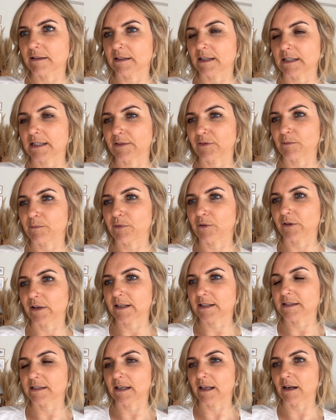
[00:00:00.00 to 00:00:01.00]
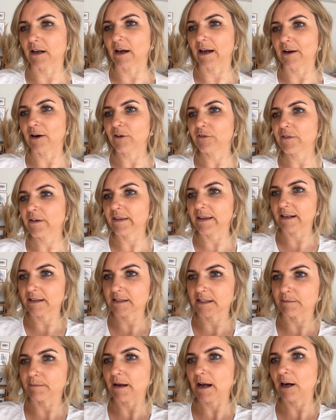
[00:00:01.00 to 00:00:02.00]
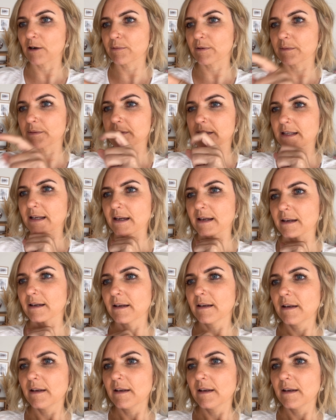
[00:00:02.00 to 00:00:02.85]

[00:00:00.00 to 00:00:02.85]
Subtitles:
the different products that I offer. There are some albums there,